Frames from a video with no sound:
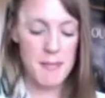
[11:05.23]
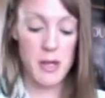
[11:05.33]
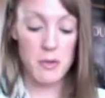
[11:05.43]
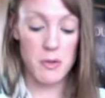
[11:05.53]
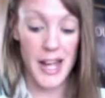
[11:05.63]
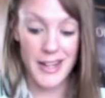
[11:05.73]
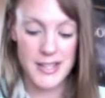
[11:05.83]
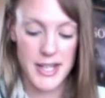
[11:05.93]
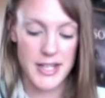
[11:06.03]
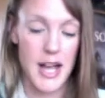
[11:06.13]
So like I
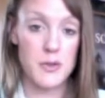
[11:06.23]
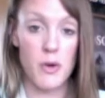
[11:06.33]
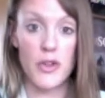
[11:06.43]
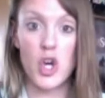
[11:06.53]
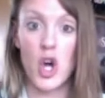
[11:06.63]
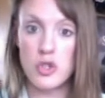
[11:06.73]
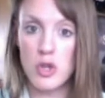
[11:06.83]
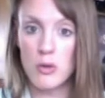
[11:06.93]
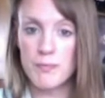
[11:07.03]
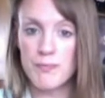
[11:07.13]
said, guys, we've got the
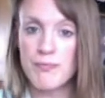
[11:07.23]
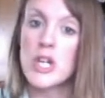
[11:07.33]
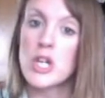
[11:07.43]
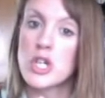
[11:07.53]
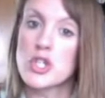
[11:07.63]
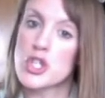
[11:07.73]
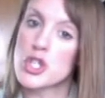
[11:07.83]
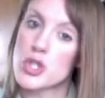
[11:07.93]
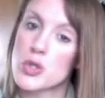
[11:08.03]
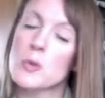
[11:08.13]
console,
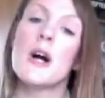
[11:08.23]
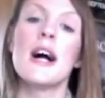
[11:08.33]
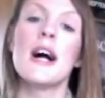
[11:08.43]
two